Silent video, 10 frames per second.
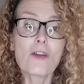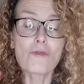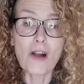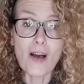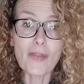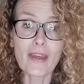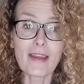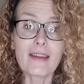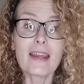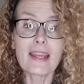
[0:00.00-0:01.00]

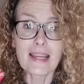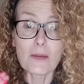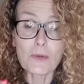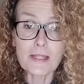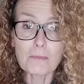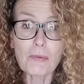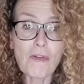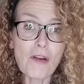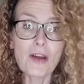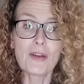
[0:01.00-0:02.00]
Rather, he was
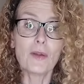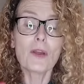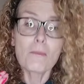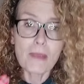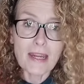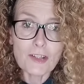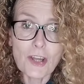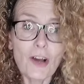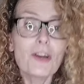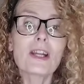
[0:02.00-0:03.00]
pro being
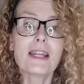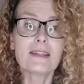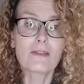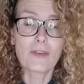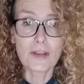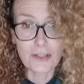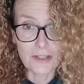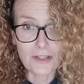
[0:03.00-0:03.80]
totally devoted to